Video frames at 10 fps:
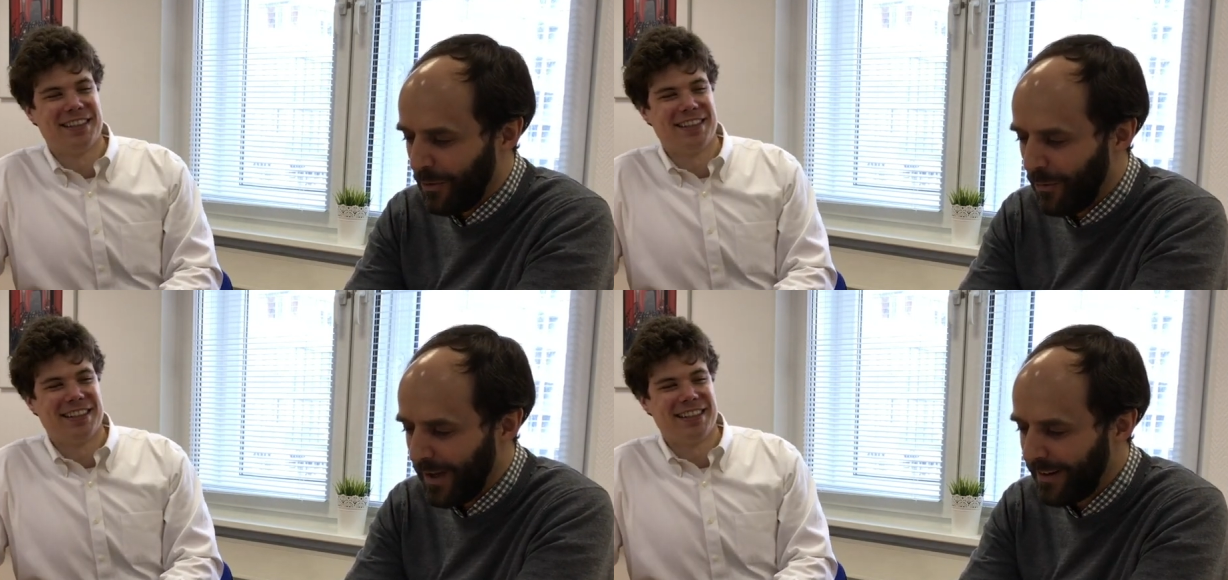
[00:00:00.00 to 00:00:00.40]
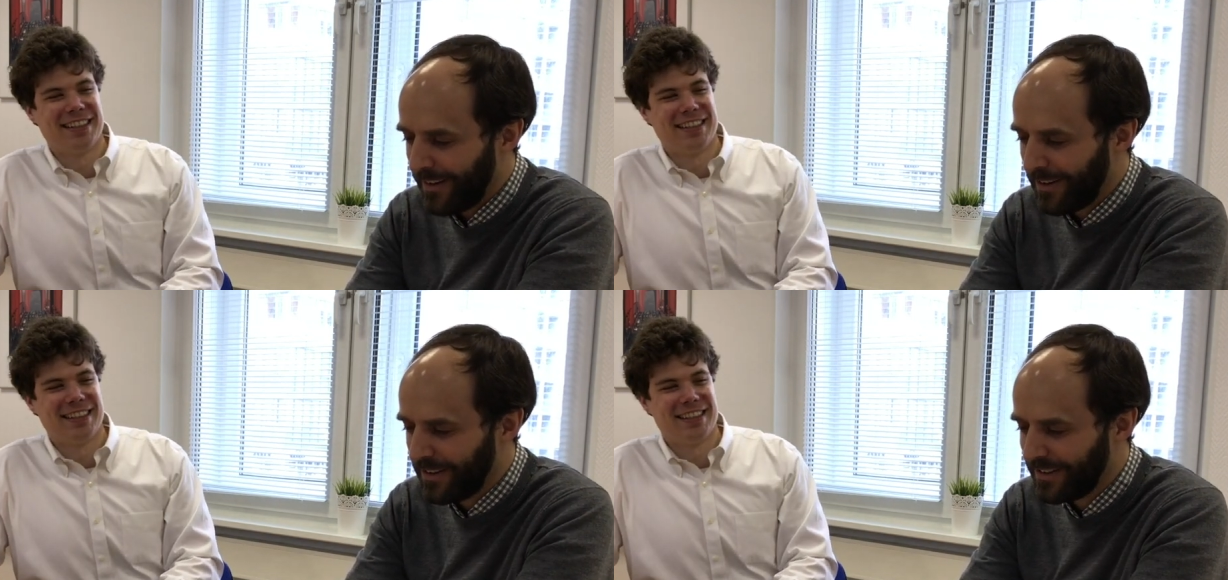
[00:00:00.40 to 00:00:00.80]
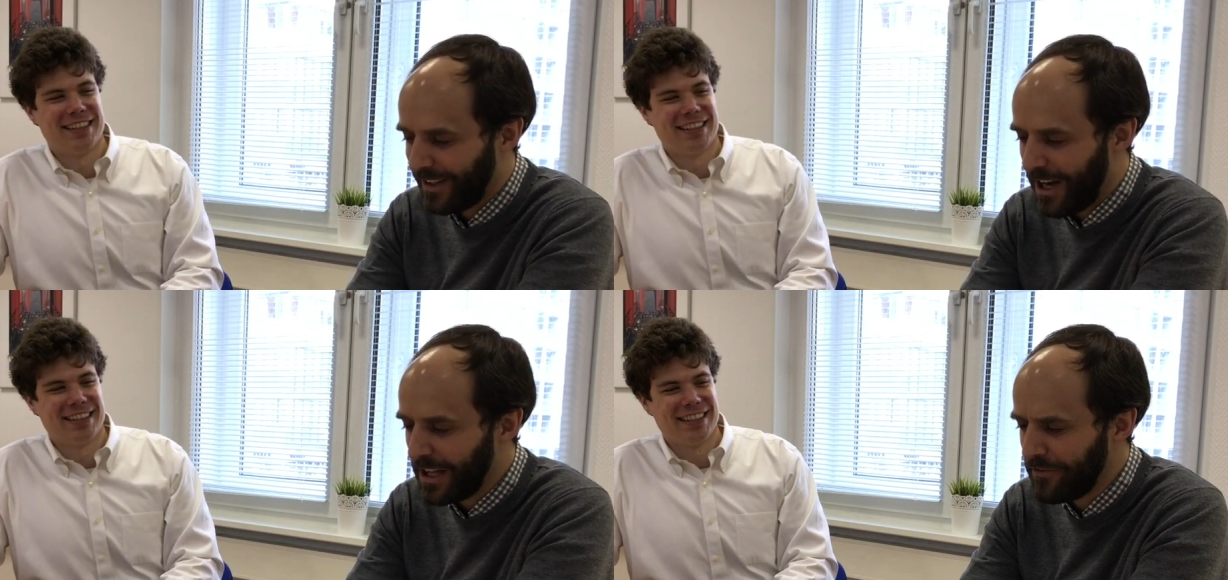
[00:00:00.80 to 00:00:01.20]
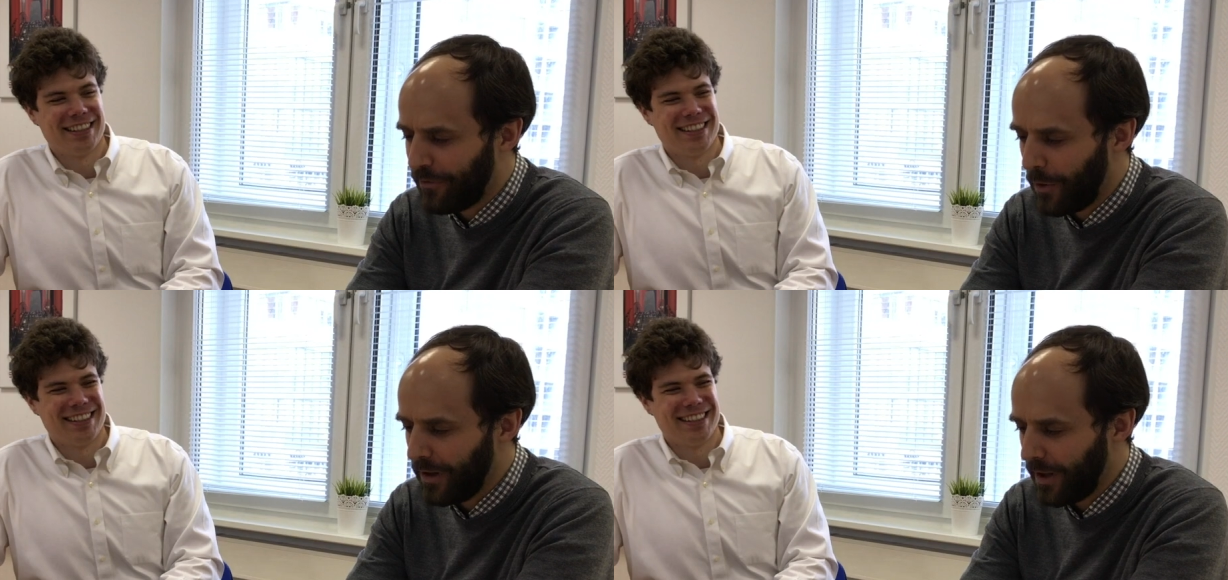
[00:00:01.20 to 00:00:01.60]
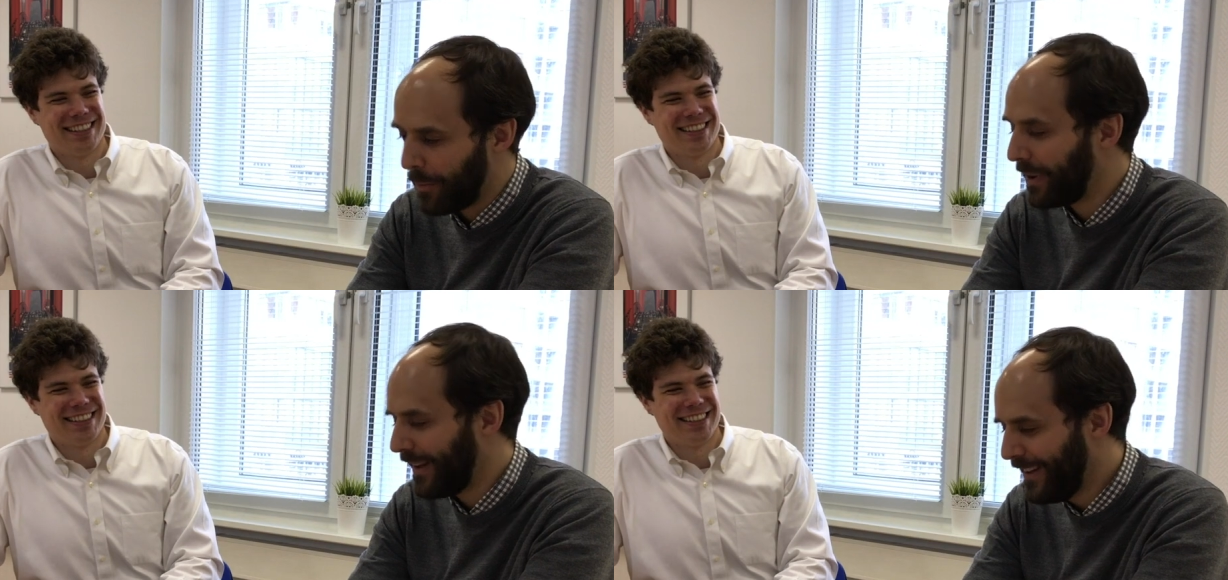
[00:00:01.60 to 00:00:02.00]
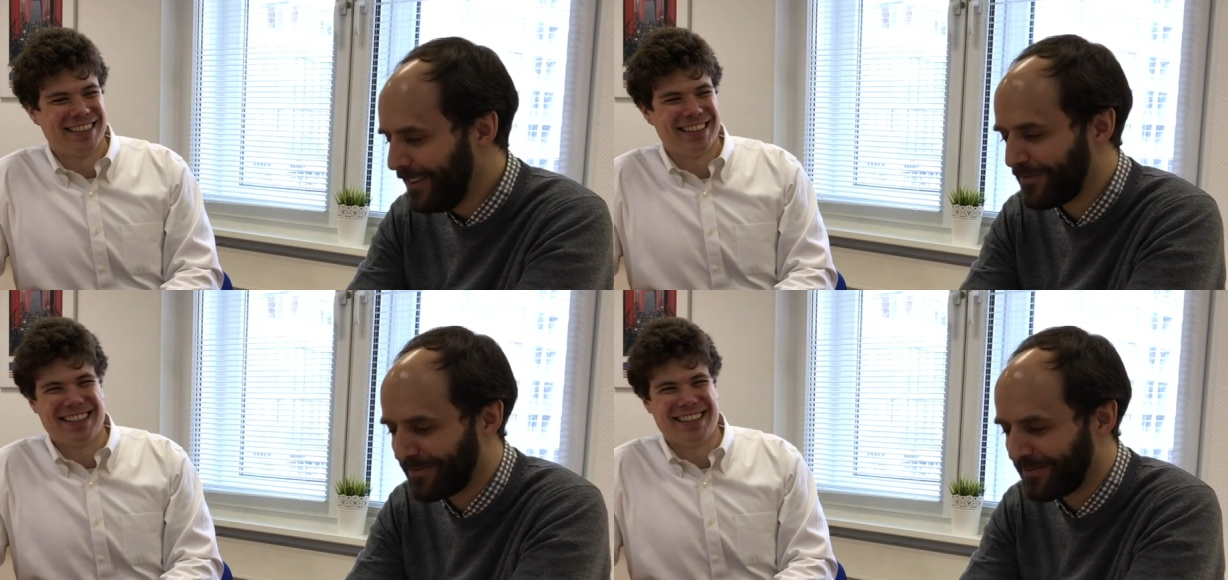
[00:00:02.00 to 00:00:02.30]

Speaker 1: where olive oil a play,